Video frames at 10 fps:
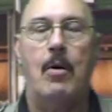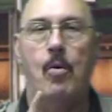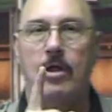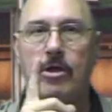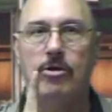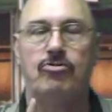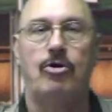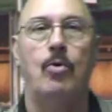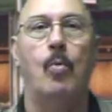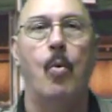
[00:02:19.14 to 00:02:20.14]
I want you to
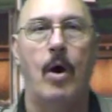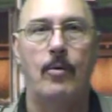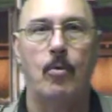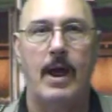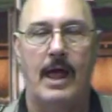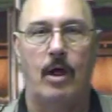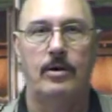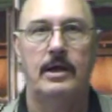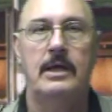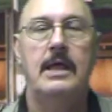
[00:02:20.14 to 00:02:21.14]
shoot 1
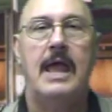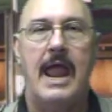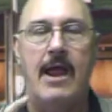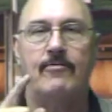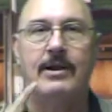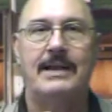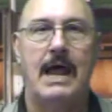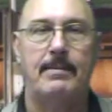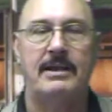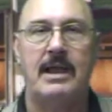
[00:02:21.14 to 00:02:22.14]
round every
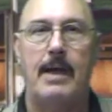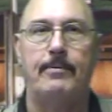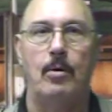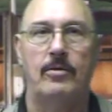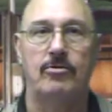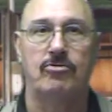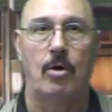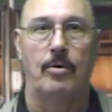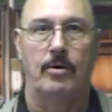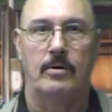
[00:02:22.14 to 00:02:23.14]
time I tap you on the
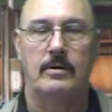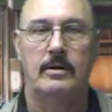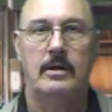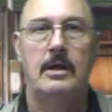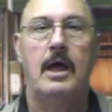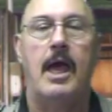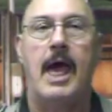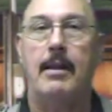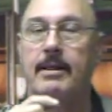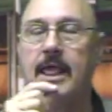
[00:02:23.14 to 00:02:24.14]
shoulder.
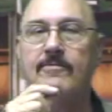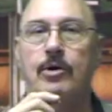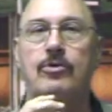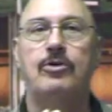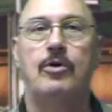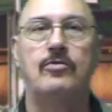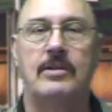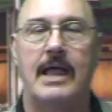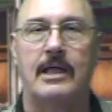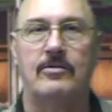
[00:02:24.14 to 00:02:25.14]
And I'll give you 2
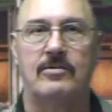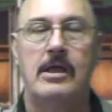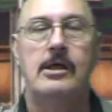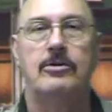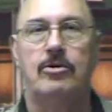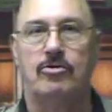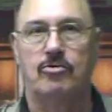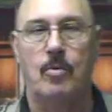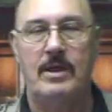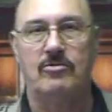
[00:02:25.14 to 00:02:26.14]
seconds to
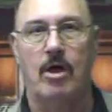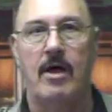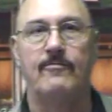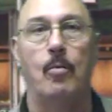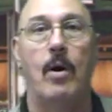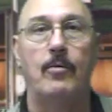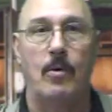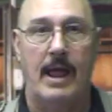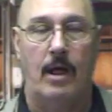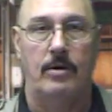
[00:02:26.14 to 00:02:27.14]
squeeze off 1
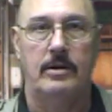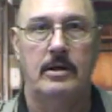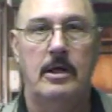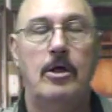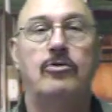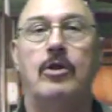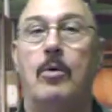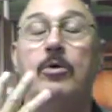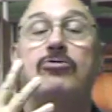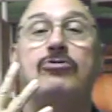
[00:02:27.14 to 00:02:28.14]
round.
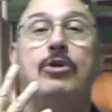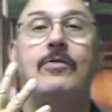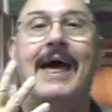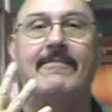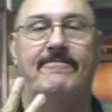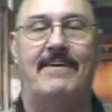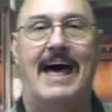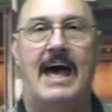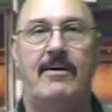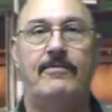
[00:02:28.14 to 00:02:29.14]
So we should do that
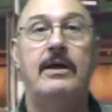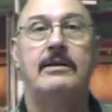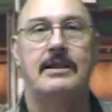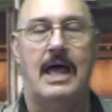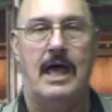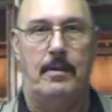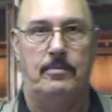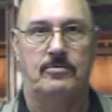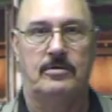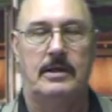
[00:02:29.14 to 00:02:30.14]
5
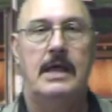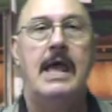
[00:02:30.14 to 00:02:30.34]
times.